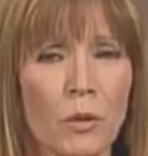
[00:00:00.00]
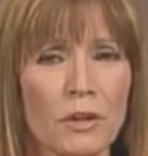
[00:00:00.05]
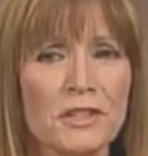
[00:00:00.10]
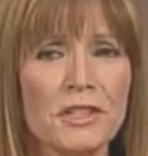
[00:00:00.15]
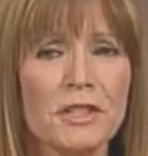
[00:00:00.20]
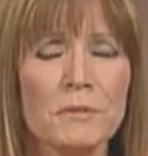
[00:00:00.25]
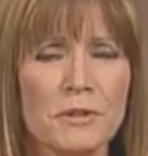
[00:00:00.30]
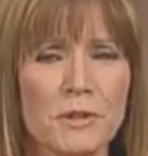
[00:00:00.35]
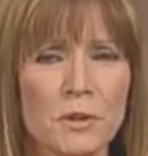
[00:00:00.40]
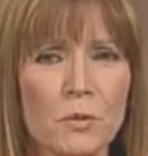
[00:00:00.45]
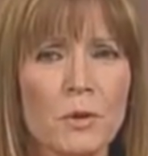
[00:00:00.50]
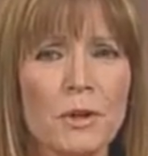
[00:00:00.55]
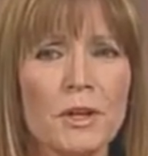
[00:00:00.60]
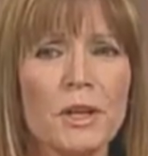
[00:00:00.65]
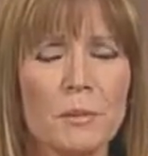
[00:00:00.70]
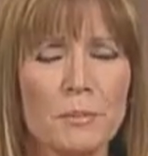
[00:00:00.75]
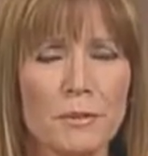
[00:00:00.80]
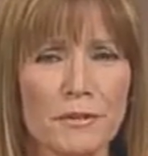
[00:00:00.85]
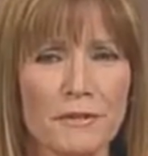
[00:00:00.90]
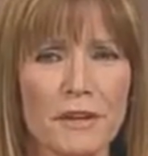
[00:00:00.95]
Well, she was a
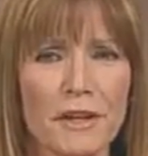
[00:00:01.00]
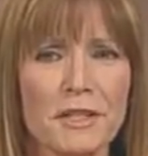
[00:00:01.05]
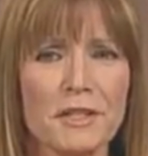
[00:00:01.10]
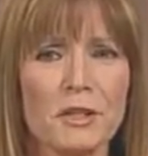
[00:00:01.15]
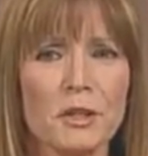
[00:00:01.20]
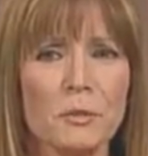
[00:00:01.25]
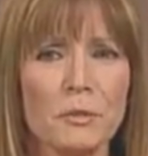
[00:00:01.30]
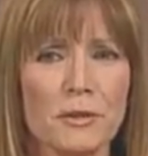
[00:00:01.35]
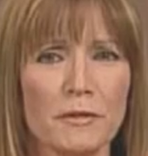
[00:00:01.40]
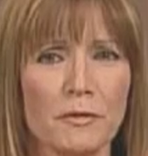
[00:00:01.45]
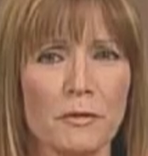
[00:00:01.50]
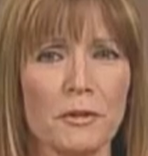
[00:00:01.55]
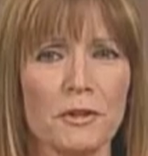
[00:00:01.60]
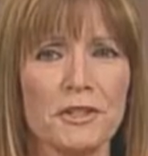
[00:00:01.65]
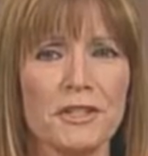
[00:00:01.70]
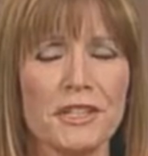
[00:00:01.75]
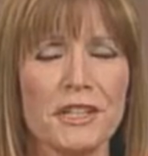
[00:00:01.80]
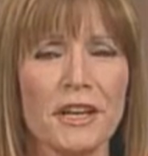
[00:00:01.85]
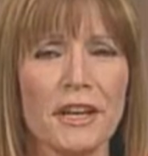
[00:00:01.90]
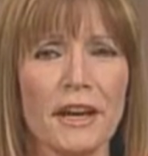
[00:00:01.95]
working professional
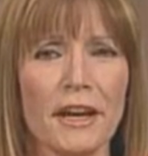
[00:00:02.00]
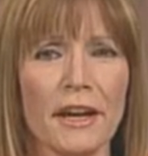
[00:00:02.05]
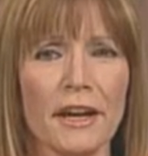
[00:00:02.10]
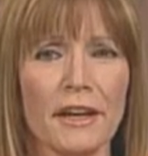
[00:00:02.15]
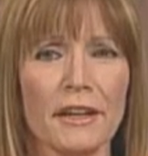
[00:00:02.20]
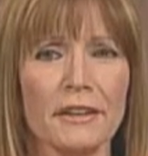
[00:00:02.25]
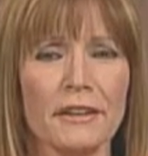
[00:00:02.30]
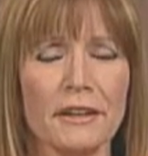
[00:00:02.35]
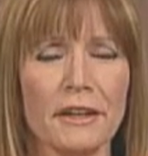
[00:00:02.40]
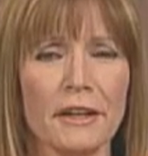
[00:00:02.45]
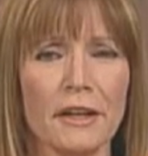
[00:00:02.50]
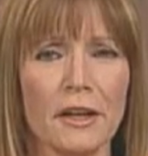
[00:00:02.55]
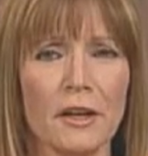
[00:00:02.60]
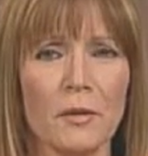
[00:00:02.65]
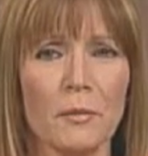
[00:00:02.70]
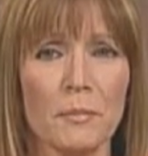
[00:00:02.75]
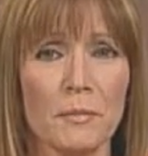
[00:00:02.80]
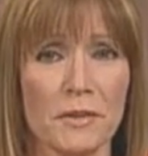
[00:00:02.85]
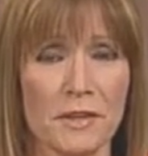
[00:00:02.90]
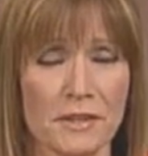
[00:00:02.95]
before she had
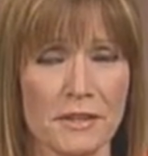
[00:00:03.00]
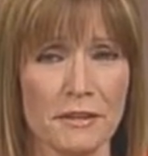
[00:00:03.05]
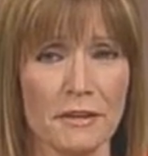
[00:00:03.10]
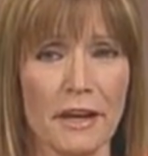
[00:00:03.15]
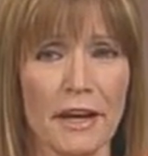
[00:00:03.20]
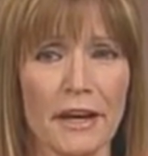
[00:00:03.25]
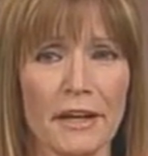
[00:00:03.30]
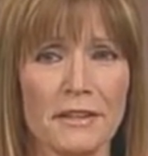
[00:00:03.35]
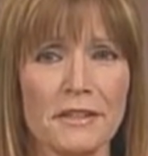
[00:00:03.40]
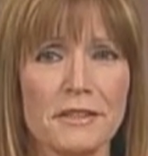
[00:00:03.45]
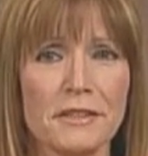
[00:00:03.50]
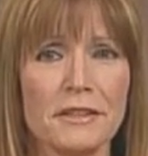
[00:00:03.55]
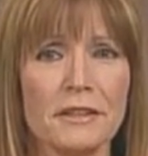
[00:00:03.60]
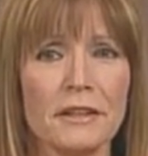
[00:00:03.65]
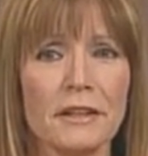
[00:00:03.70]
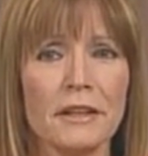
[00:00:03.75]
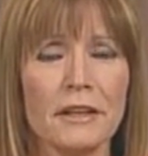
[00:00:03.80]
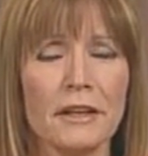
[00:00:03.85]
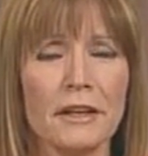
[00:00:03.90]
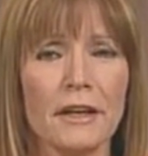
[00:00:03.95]
this
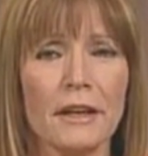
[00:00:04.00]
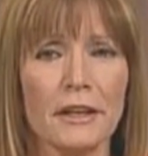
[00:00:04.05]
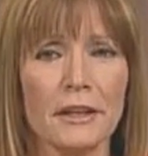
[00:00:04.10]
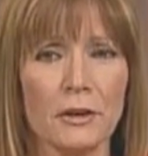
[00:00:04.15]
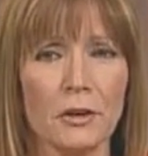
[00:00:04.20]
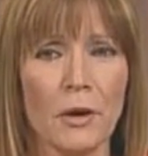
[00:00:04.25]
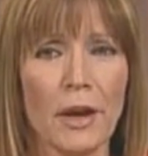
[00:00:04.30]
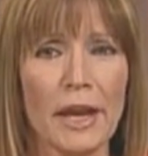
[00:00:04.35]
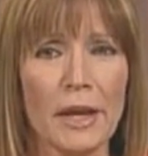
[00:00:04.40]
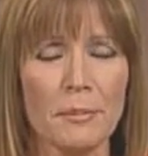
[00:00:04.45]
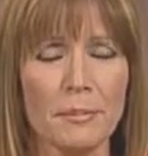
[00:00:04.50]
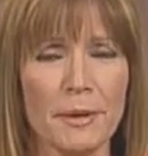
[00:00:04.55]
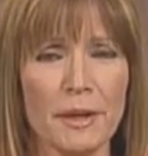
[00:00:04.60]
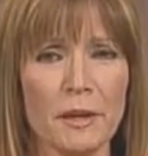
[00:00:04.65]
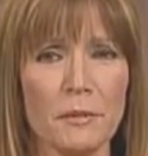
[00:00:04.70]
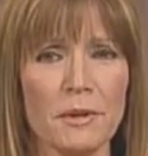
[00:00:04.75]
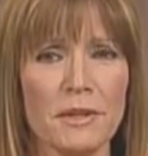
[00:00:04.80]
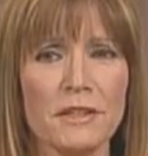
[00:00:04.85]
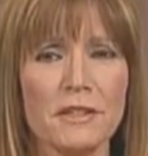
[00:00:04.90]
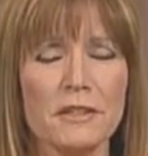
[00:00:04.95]
last 8
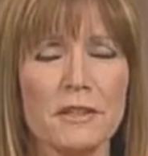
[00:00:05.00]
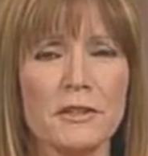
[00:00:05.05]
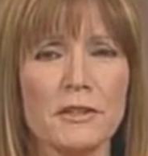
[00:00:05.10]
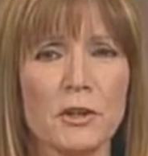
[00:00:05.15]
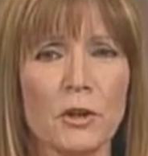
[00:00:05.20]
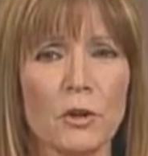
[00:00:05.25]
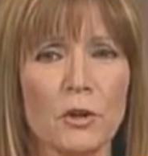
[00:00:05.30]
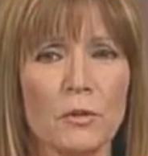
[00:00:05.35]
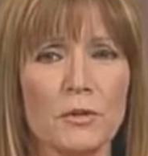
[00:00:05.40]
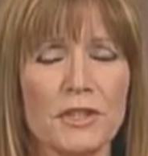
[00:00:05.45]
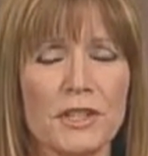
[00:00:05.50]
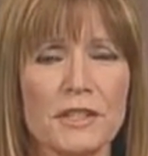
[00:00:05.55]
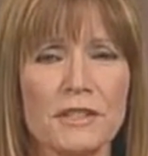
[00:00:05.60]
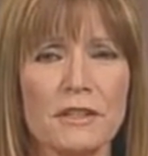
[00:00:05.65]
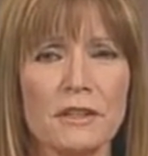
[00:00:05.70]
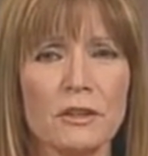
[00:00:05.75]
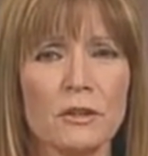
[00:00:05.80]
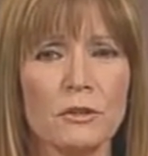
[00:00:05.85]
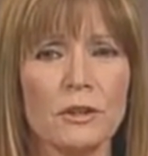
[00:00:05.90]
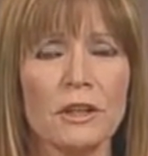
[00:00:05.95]
babies, and so
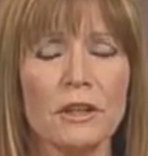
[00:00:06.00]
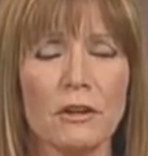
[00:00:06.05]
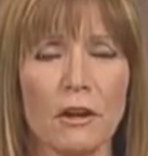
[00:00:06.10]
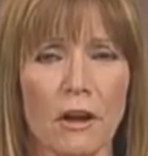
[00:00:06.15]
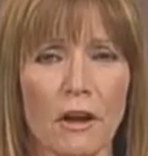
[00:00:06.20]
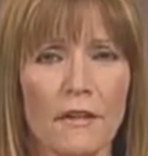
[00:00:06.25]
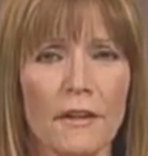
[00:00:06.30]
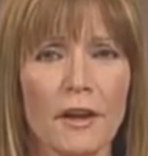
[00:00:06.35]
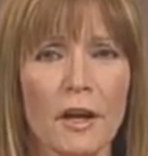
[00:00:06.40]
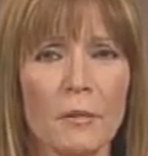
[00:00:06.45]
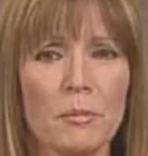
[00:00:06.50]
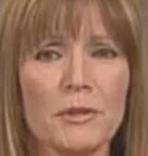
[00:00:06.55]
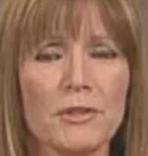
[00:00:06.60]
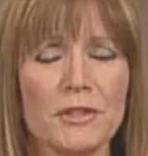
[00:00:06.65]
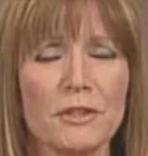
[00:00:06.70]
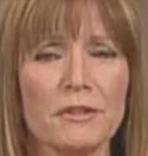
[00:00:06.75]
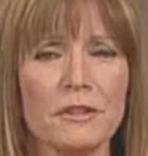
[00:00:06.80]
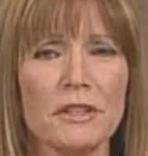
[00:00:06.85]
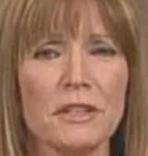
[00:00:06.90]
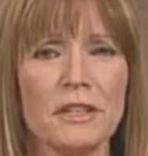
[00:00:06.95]
she's going to look at all the
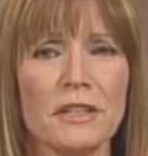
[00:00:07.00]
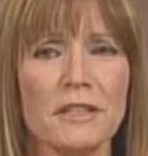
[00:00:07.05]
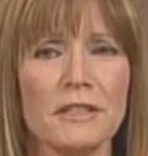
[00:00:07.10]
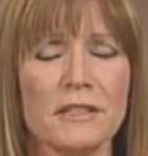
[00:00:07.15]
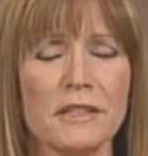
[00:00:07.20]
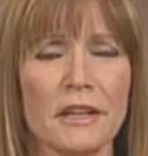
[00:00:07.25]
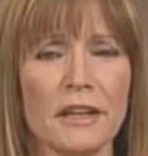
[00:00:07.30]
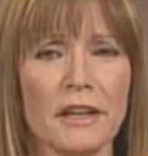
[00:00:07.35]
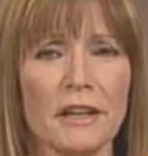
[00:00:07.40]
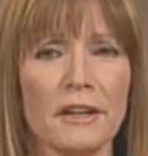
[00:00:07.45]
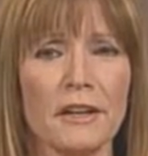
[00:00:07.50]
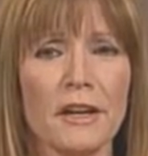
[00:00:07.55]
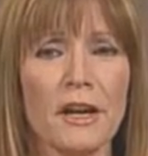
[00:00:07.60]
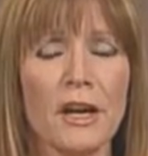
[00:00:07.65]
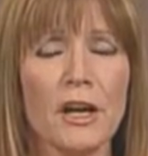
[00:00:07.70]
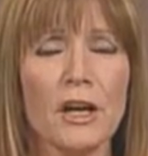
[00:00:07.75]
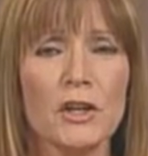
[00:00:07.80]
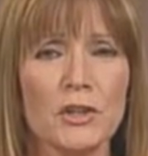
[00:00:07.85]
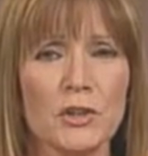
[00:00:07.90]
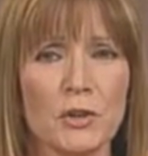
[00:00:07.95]
opportunities and
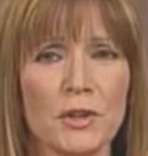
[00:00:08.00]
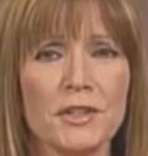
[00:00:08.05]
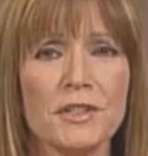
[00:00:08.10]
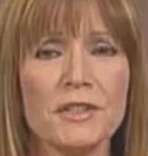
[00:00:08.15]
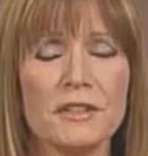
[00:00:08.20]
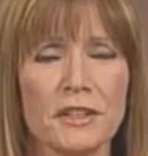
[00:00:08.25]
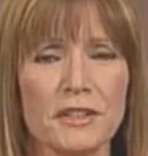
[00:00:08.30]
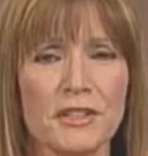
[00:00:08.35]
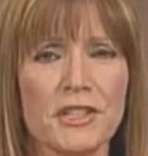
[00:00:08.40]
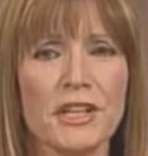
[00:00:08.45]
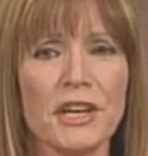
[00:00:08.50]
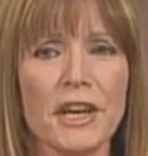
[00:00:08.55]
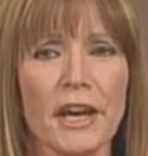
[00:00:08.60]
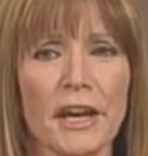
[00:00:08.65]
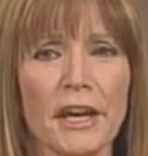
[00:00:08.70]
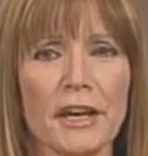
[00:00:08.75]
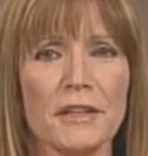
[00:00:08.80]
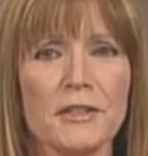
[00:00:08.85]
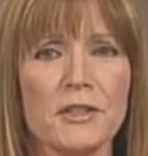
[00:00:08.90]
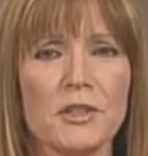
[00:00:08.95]
choices that she
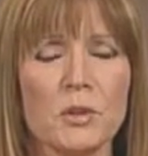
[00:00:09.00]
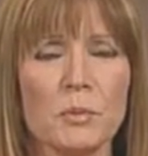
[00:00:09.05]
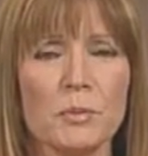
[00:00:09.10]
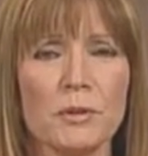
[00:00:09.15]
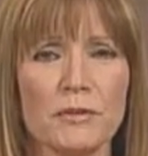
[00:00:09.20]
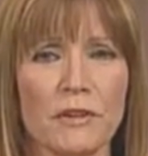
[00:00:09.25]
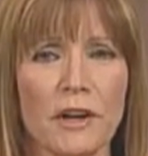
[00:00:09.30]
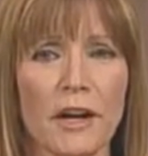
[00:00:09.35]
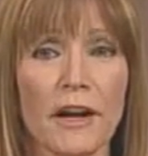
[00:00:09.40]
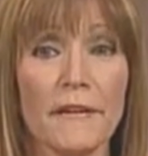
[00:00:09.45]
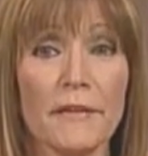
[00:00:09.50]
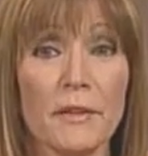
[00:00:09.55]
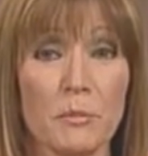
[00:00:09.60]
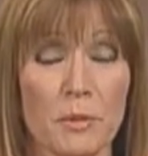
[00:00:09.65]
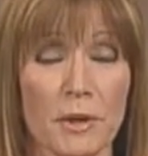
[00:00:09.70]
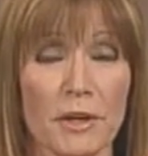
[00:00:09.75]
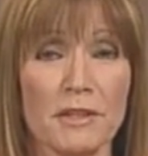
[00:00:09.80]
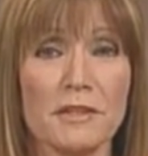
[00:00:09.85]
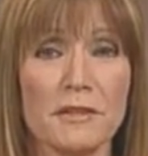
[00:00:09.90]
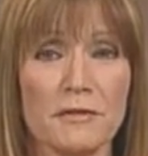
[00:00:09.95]
has to provide
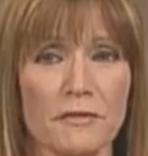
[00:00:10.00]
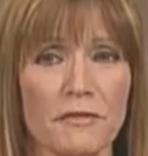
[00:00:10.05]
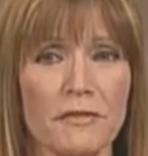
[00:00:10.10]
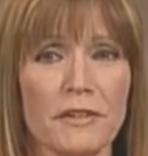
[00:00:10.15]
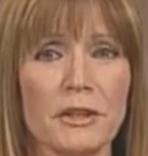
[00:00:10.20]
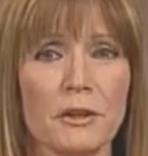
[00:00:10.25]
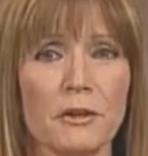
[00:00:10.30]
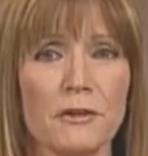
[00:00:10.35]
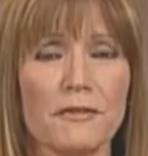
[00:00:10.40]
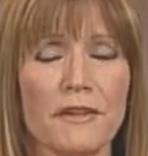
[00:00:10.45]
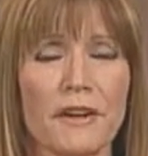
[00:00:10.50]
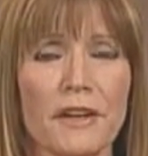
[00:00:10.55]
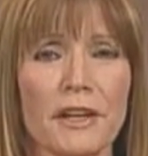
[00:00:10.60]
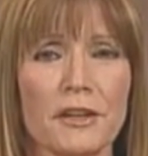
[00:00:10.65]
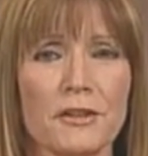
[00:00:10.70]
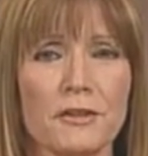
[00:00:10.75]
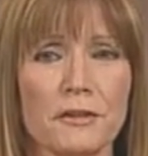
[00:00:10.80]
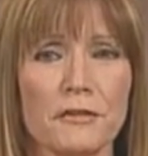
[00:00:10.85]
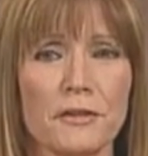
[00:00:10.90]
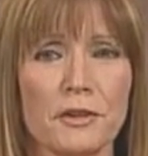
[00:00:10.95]
the best,
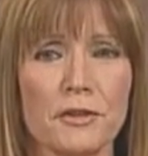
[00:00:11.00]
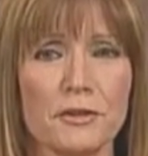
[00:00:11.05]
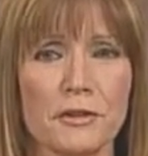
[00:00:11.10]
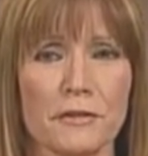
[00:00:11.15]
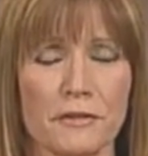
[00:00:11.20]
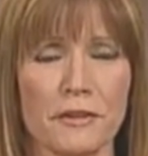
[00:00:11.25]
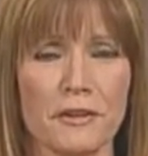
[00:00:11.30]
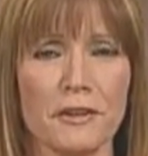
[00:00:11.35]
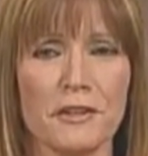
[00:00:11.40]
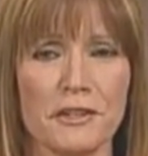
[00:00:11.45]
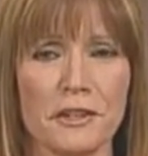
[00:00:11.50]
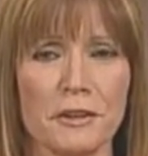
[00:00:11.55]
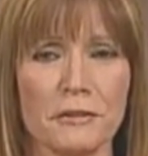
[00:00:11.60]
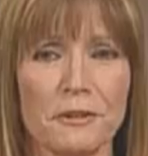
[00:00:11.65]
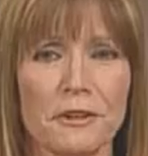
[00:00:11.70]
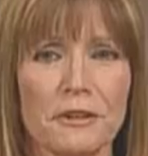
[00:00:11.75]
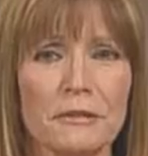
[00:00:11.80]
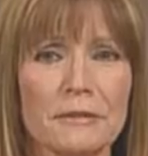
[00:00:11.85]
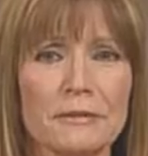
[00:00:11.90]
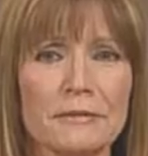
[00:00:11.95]
financial future for her
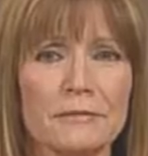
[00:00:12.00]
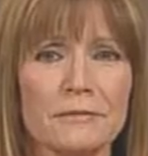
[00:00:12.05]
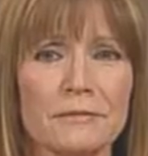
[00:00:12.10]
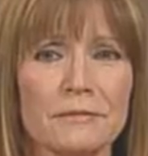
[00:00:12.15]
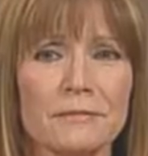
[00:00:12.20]
children.